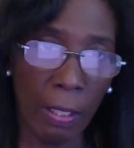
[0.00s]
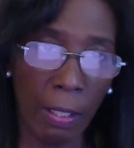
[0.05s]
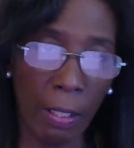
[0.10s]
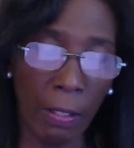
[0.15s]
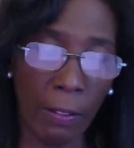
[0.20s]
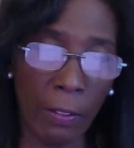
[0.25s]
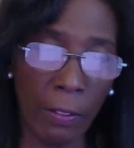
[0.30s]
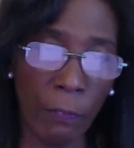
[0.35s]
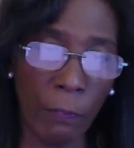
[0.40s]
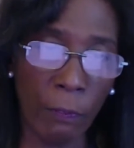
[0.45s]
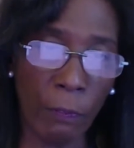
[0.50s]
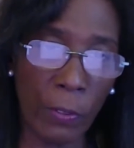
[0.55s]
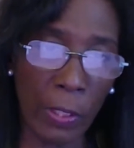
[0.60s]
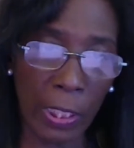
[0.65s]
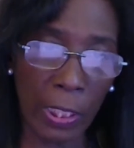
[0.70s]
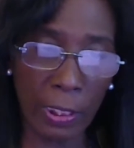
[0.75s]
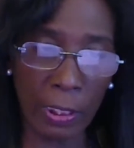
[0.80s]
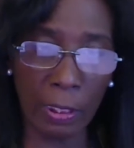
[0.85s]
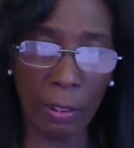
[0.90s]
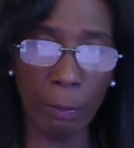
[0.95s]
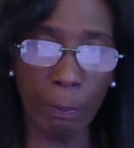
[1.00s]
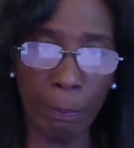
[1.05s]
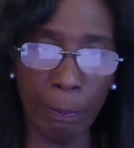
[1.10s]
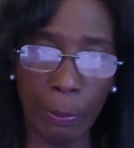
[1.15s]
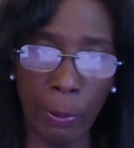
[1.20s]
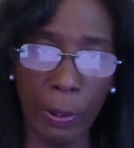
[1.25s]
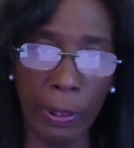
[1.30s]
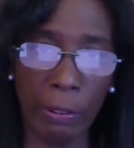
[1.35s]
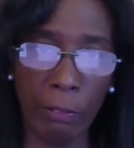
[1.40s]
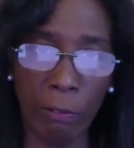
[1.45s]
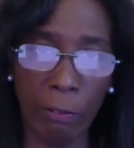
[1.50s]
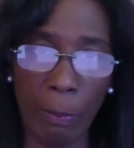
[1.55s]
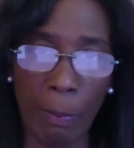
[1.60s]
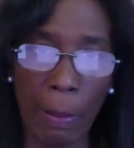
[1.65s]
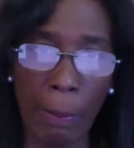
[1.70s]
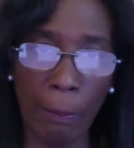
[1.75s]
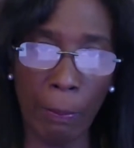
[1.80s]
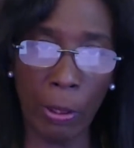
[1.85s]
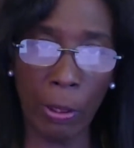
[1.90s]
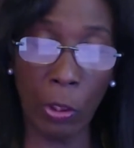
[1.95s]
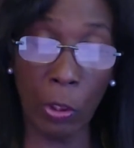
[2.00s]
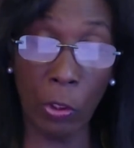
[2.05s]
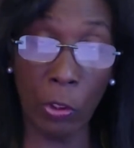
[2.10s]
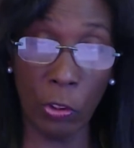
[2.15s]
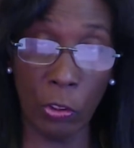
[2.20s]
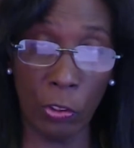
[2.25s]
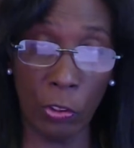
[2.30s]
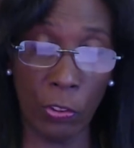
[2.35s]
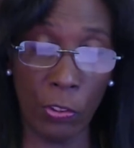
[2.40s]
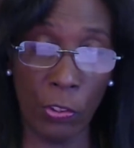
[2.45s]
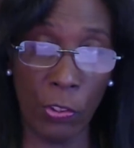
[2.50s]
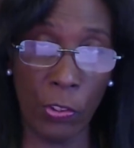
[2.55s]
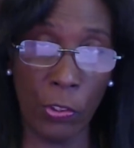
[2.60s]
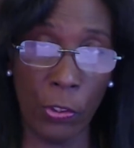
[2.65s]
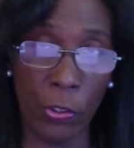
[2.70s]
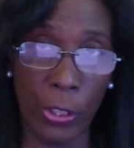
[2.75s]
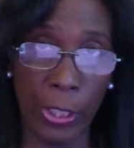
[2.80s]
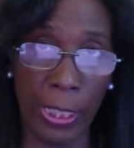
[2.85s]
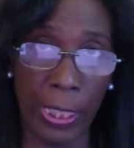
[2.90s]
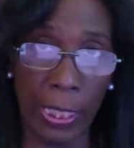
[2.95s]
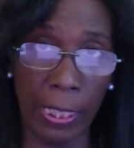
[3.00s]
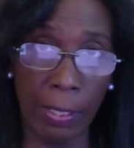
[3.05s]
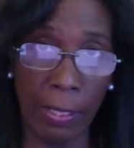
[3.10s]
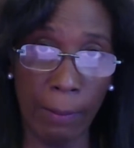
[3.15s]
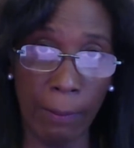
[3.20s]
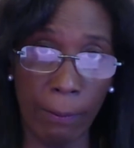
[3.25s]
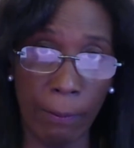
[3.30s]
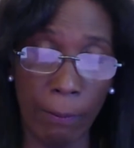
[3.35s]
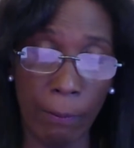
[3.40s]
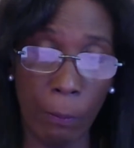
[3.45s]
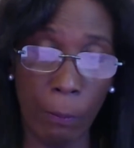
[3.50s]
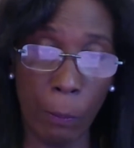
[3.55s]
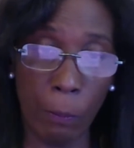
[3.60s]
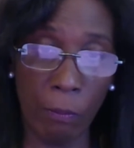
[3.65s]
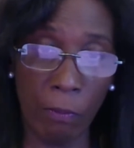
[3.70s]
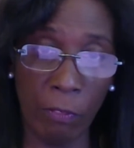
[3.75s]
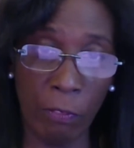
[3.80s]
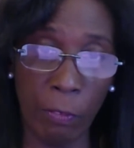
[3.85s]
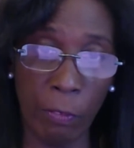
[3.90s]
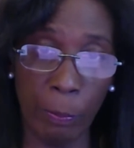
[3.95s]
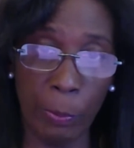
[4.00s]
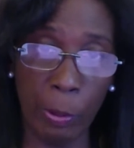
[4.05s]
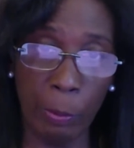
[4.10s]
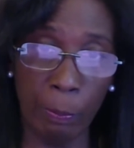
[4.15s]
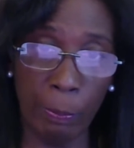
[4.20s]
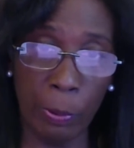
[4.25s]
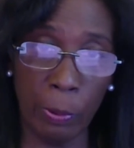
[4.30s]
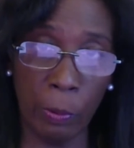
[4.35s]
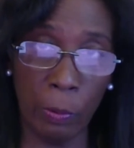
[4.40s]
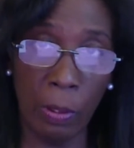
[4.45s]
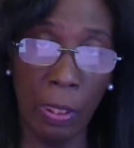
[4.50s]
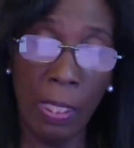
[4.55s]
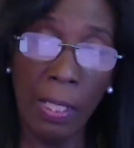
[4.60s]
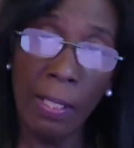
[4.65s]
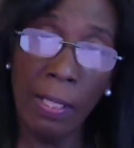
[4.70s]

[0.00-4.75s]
The first point, remember, costs 3 from your pool.